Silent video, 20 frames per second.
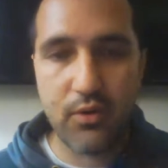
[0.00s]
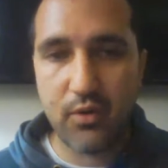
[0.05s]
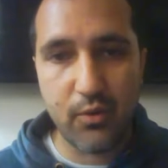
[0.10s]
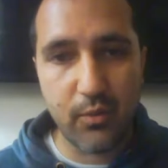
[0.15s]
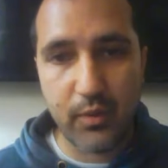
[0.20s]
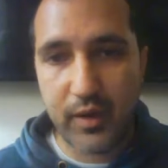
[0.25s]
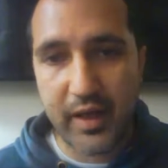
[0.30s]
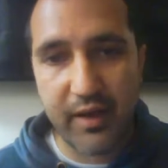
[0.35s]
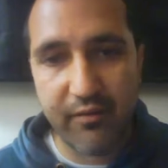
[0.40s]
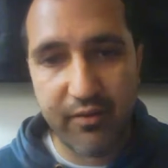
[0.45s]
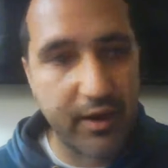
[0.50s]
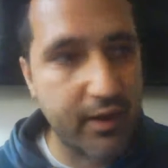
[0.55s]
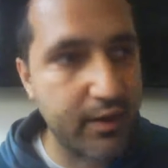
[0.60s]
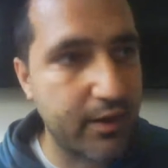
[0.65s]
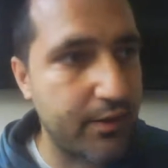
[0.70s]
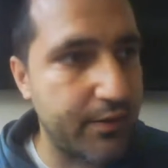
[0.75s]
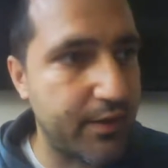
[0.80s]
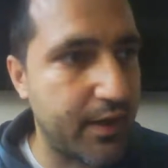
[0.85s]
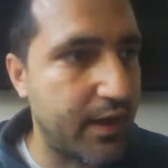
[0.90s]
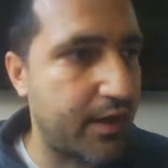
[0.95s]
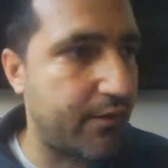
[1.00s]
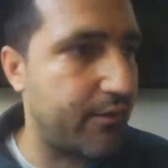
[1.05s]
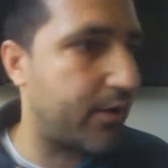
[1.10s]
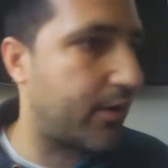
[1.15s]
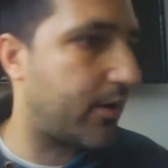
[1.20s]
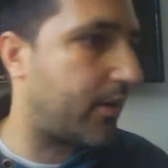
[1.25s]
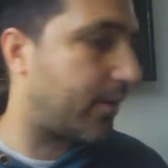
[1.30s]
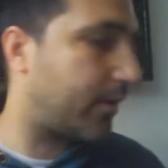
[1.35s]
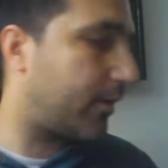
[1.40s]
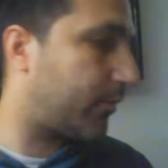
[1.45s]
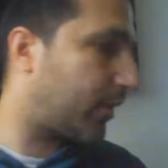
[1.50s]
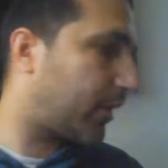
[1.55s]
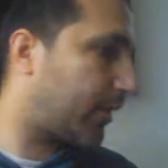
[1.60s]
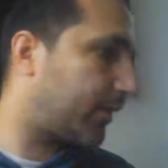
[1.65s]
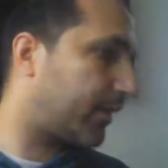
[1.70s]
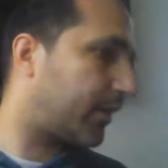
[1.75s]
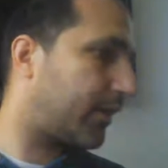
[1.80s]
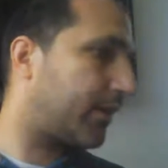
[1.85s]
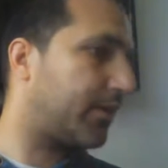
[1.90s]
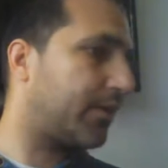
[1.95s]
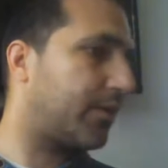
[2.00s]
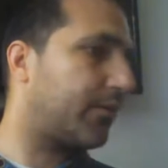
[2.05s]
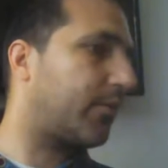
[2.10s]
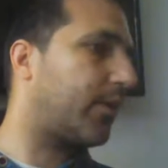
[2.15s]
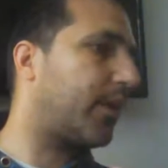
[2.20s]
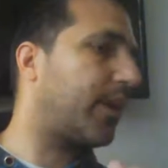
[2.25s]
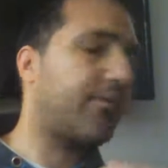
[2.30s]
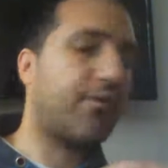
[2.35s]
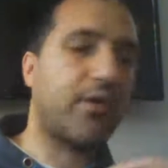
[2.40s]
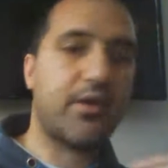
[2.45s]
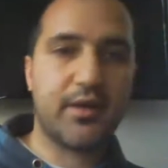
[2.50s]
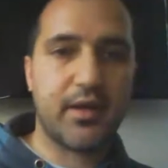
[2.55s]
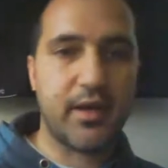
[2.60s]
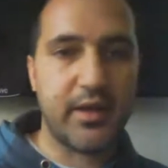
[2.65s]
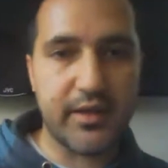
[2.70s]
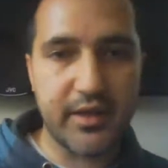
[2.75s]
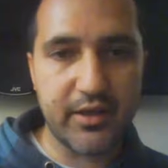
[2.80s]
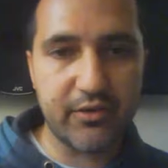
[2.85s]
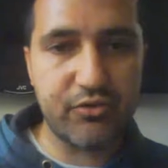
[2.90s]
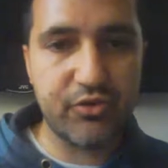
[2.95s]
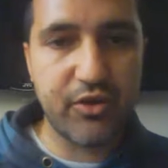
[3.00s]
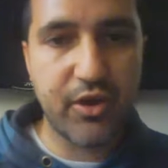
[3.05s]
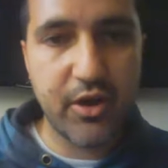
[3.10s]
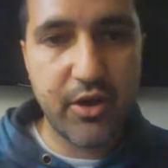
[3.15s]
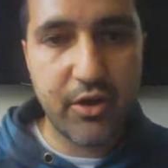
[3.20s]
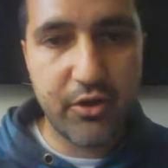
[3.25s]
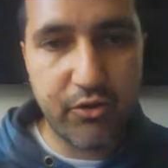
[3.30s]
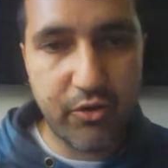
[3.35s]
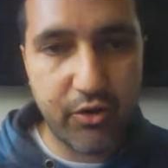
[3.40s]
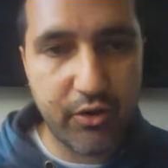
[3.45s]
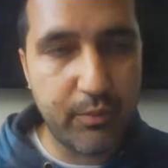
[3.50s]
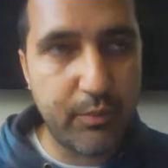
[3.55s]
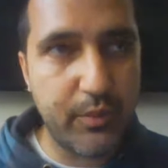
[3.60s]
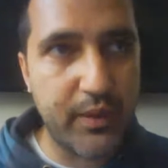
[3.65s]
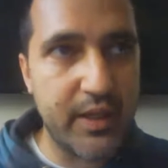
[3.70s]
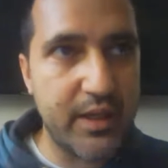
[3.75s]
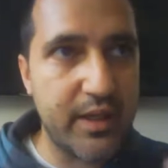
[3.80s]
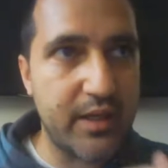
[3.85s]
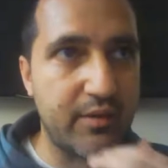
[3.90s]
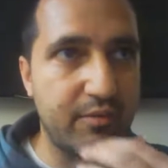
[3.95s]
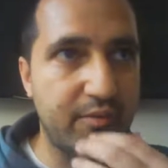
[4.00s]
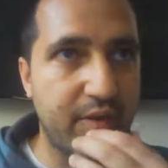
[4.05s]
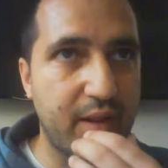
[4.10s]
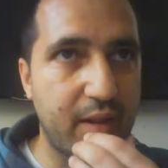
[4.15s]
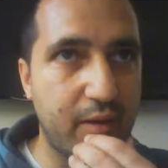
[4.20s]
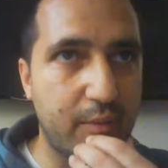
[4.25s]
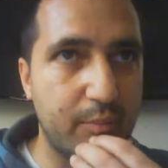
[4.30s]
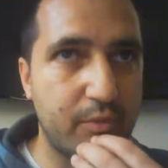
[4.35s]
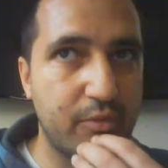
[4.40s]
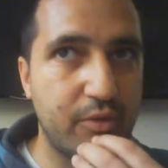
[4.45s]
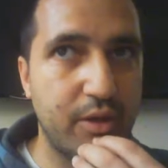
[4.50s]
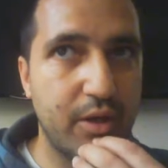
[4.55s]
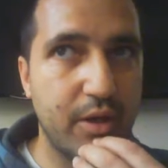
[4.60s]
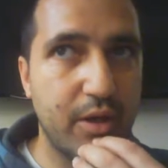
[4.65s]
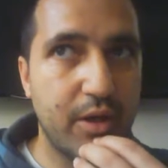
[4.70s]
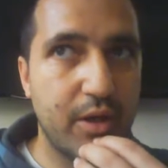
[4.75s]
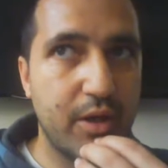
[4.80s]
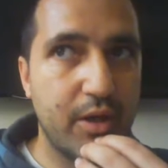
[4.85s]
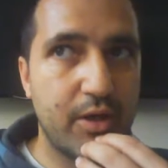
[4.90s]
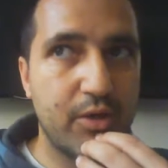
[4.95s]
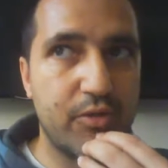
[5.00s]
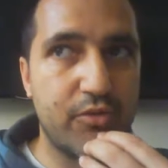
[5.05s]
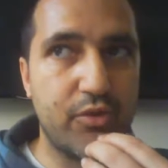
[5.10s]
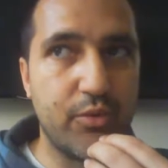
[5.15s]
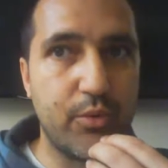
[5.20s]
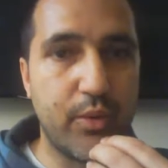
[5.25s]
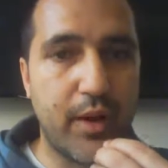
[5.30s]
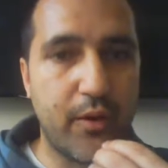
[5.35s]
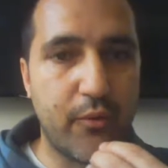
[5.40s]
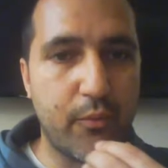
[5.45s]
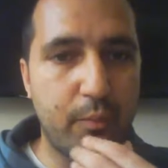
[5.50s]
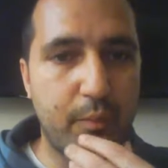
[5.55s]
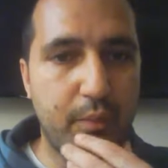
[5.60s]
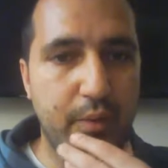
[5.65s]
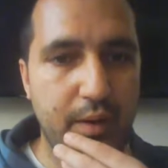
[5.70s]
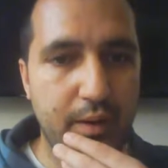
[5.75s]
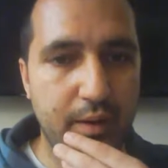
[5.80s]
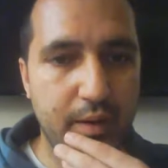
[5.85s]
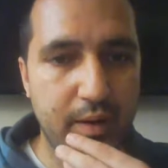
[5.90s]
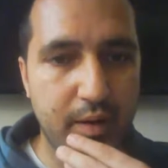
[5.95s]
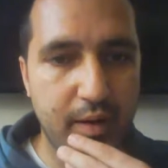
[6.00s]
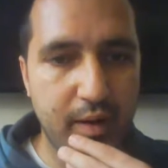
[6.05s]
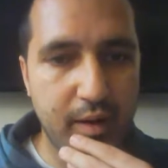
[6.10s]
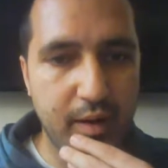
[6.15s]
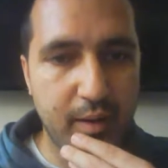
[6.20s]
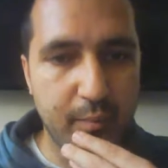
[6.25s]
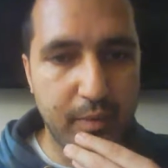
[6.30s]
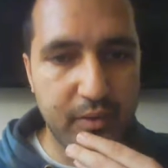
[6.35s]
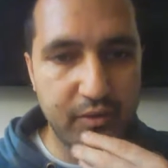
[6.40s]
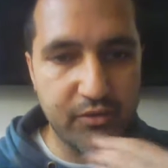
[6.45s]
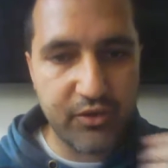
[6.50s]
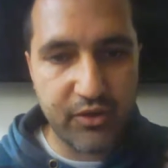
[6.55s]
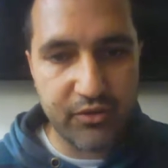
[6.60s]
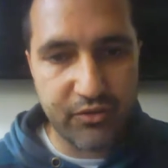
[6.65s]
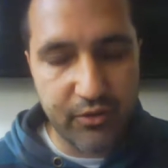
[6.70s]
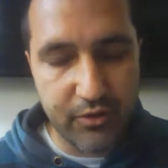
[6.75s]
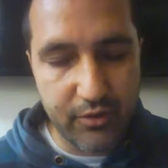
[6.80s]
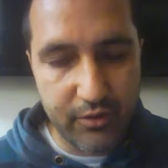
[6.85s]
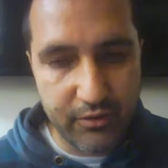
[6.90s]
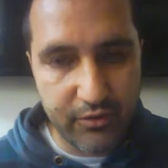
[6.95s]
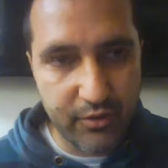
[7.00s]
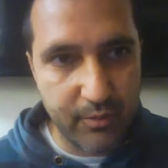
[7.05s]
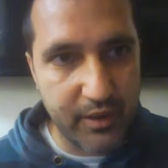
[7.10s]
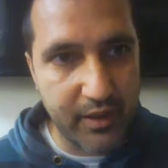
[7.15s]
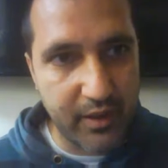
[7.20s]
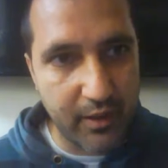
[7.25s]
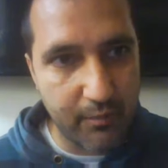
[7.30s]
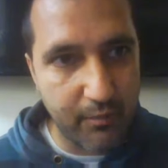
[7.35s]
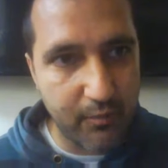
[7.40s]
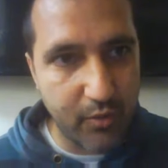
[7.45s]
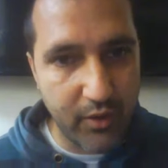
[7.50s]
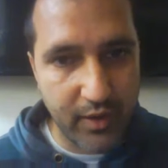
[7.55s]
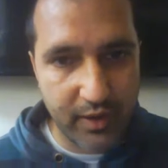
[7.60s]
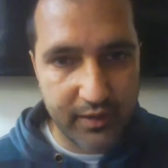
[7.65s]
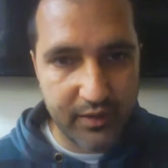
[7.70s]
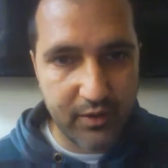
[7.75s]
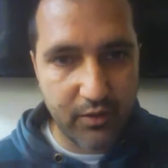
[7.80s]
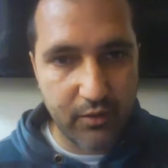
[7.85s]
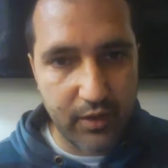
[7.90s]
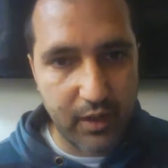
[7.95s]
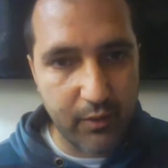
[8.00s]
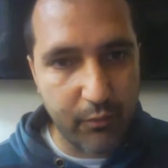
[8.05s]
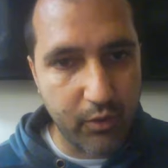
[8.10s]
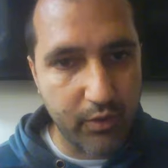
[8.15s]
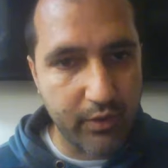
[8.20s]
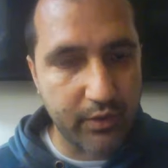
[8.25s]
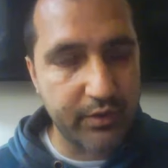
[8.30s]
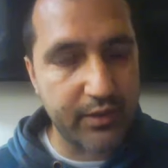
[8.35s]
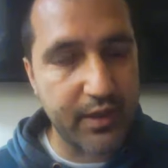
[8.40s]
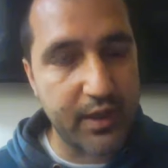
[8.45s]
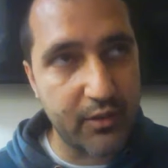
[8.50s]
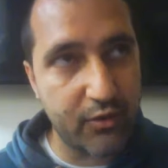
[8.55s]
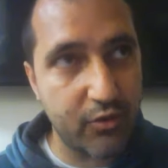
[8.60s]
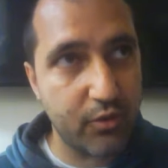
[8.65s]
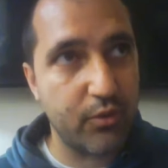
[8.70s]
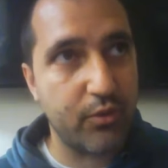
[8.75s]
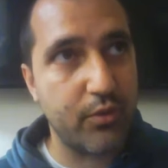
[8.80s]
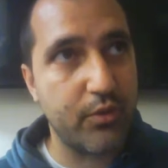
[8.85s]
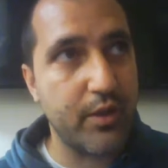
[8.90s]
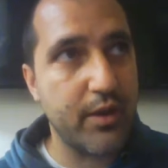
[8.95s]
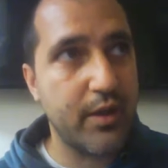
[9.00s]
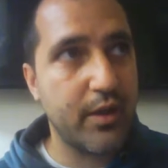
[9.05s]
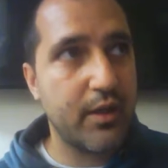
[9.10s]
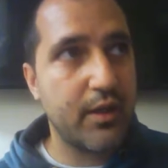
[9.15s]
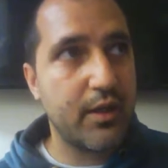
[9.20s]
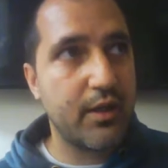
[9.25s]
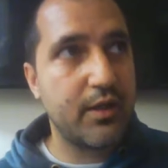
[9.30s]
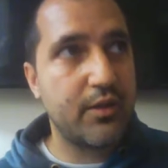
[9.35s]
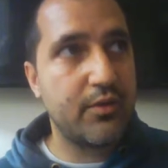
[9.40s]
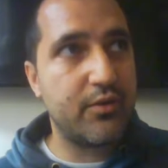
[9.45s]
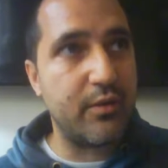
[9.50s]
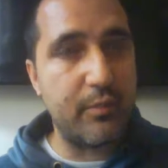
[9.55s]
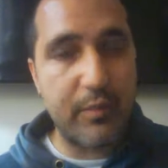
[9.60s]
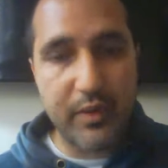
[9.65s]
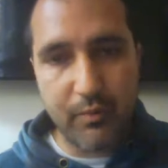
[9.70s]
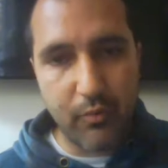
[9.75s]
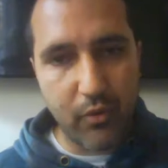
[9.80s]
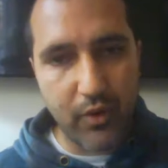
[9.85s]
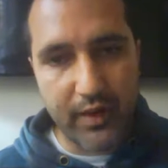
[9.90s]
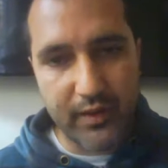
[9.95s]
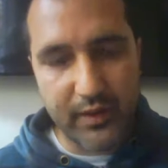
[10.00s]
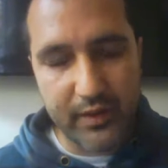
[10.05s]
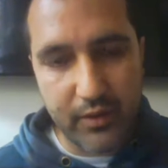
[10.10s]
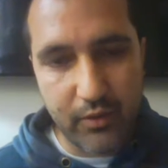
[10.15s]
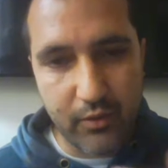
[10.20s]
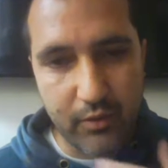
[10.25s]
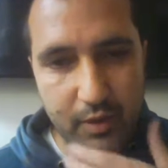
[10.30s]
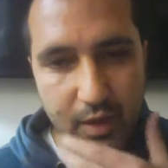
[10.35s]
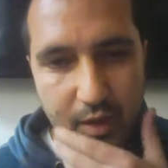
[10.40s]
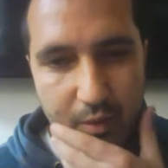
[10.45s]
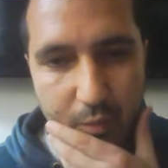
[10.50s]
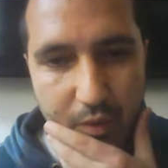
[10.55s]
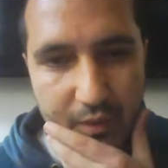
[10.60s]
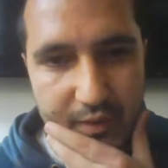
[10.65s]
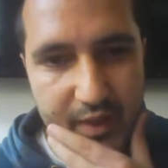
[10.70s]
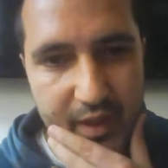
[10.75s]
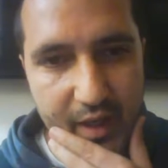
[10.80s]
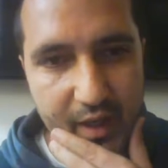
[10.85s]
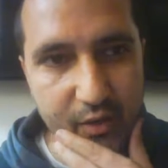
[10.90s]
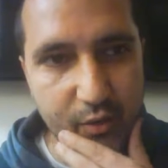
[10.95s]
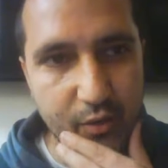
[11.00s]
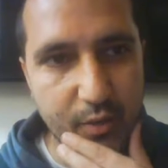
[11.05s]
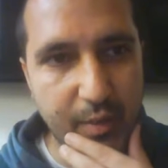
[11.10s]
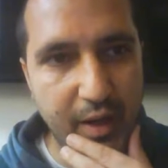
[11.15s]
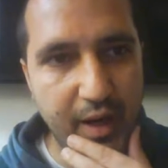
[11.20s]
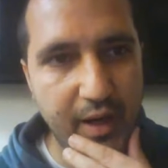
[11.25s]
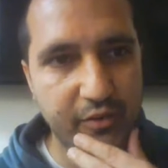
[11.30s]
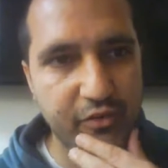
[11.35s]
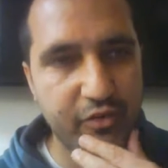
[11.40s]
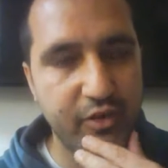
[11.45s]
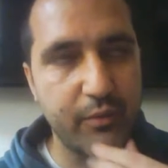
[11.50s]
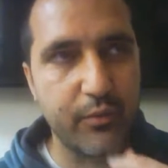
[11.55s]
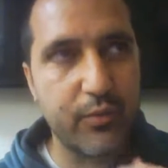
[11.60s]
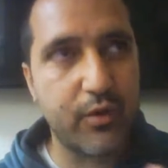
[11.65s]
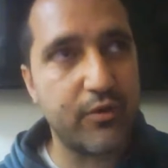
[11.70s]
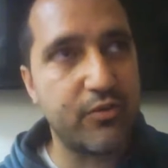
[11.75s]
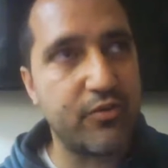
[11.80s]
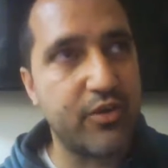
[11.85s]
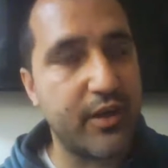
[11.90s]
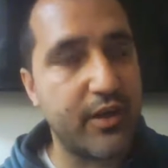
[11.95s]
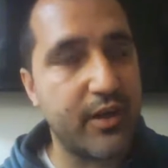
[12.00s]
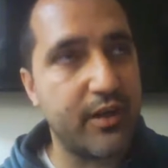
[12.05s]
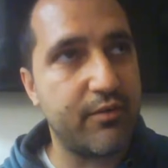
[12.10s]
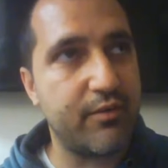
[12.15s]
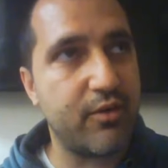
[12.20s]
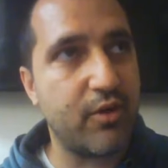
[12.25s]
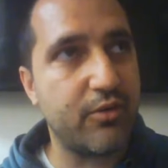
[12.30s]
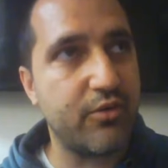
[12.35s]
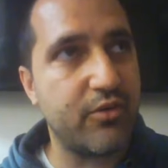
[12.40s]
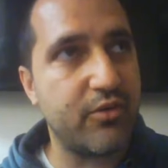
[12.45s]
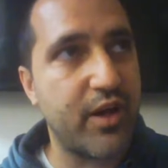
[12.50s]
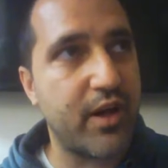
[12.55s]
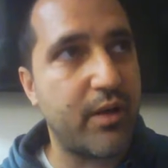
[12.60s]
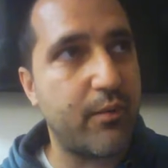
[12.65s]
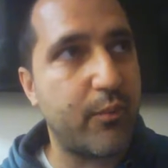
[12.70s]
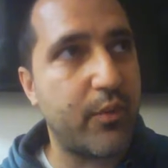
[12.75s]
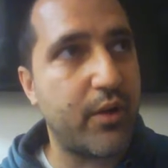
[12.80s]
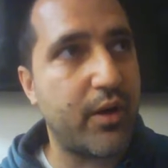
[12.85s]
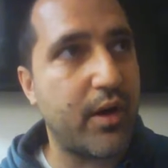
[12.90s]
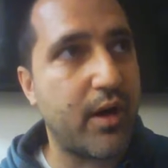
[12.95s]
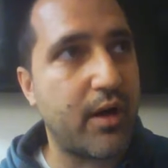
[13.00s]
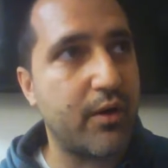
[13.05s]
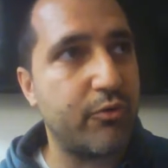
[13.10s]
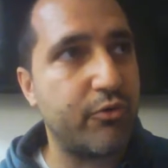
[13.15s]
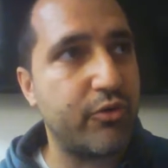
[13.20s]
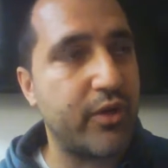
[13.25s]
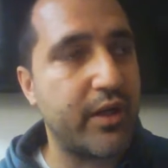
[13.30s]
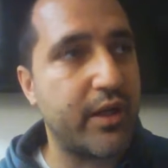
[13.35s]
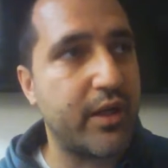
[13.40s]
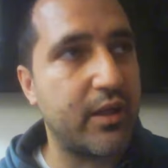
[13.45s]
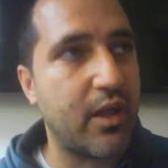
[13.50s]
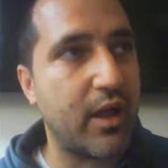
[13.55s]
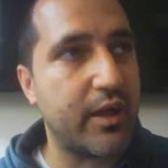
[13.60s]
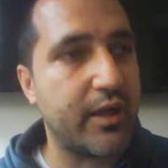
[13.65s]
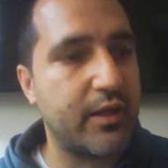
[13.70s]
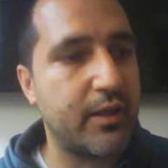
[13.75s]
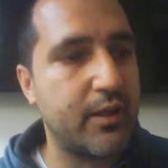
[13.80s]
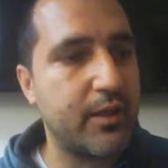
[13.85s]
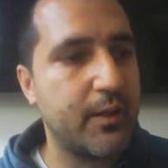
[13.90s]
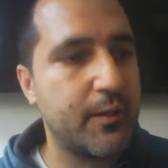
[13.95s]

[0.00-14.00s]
whatever other area, whatever other ideas could be developed to help businesses to become more ethical. Like, what could they do to be more ethical? One thing I thought about, actually, was, I nearly forgot to say it, but I was thinking, like,